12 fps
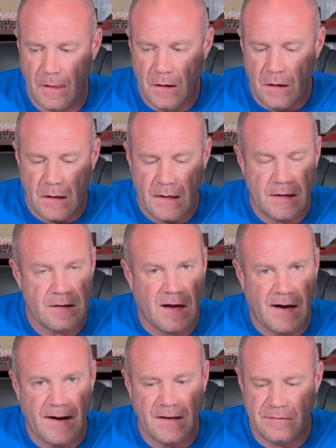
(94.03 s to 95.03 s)
9,
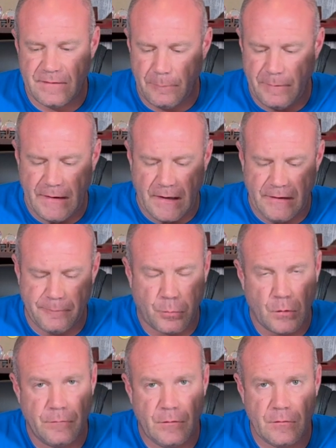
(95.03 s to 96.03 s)
they may not improve their
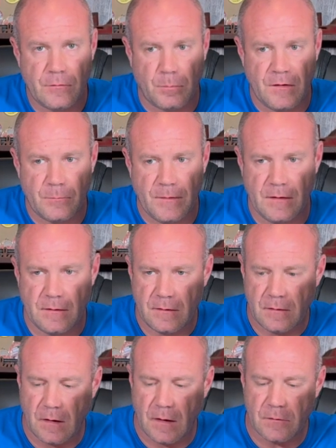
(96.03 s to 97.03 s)
sprint speed
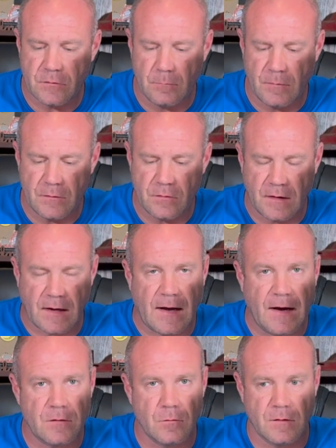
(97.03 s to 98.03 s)
so much like a high school
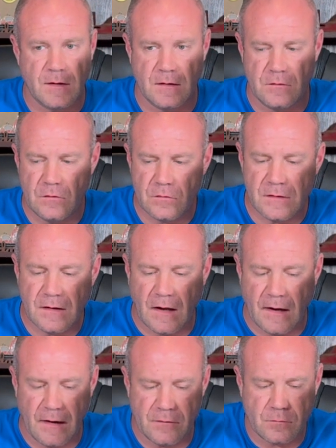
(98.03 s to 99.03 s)
kid. Usually a high
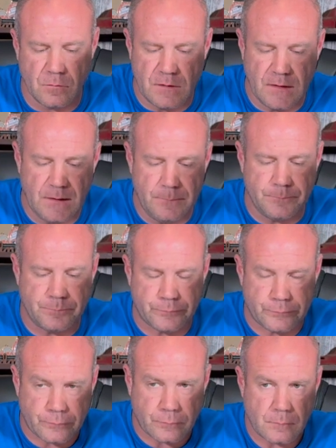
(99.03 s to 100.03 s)
school kid,
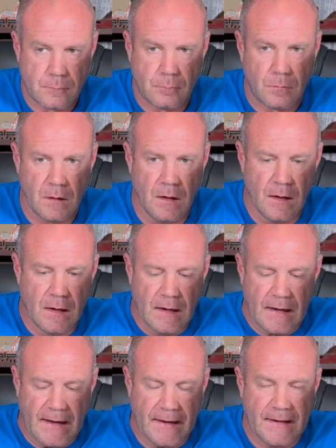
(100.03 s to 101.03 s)
I can
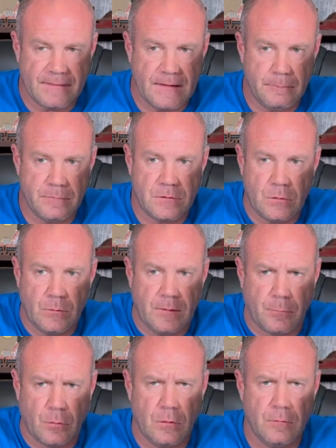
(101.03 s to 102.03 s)
get them to
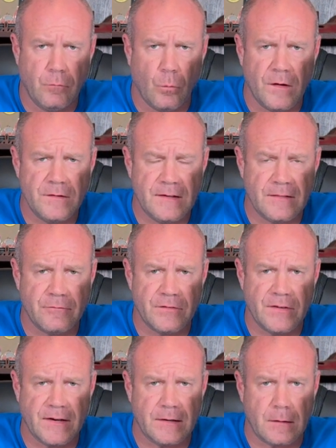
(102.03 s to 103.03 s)
improve 1/10 of a second
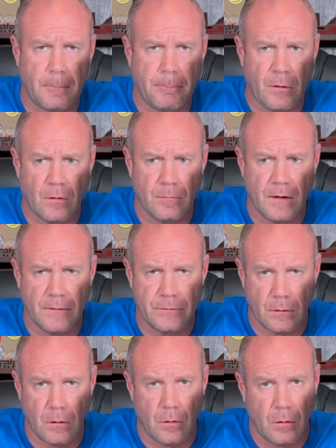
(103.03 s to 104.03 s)
per month
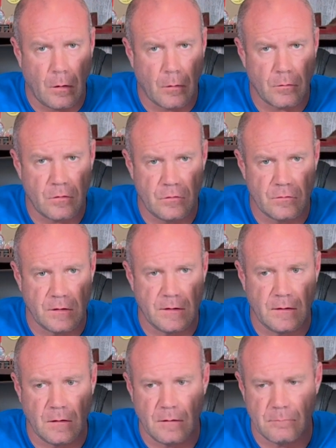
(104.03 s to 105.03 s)
on usually,
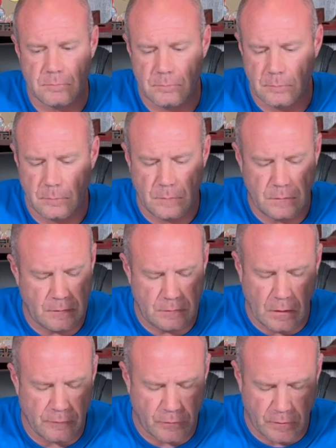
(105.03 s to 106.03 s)
y'all have heard
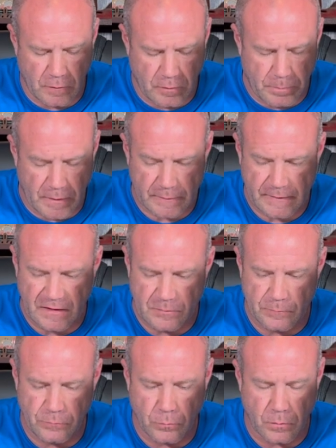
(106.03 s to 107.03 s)
all the podcasts
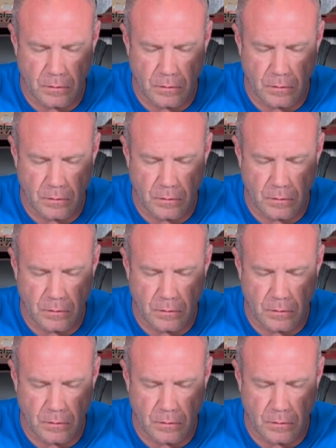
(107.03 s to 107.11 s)
before,